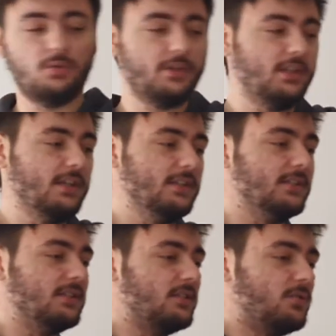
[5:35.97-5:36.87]
to
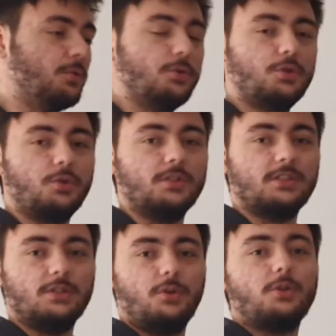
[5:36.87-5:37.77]
his
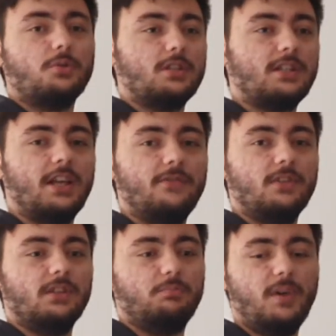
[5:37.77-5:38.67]
torturous and treacherous life
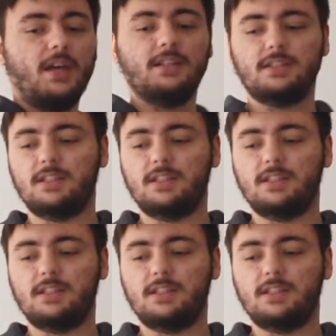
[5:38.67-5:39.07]
in the past,